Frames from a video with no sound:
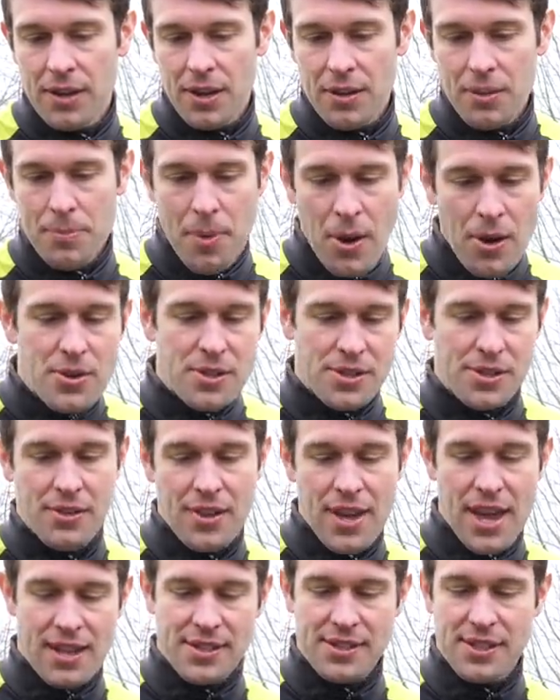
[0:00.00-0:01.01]
Now, the bonus of
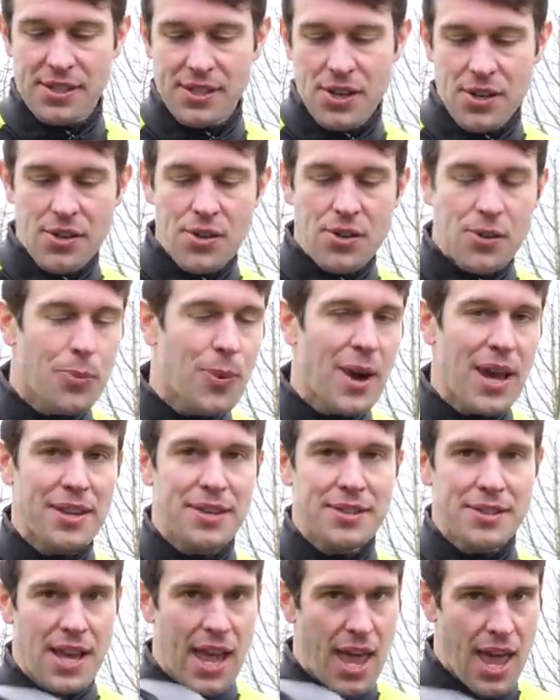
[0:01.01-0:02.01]
this is you, you can wear
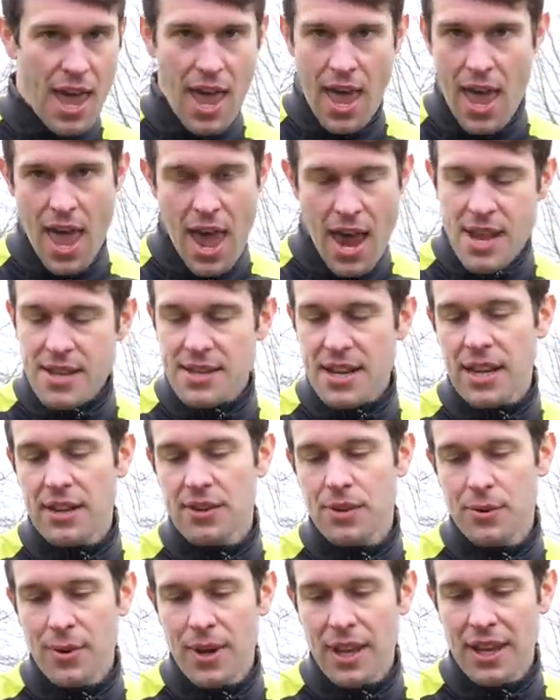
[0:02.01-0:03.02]
this any day
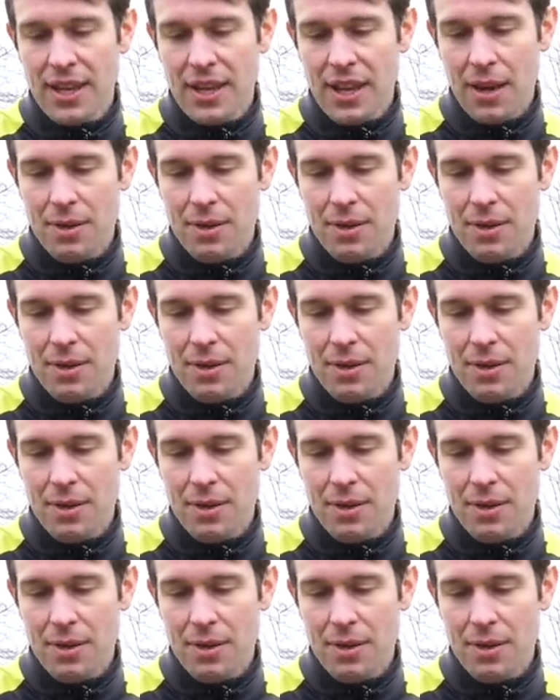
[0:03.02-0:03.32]
of the week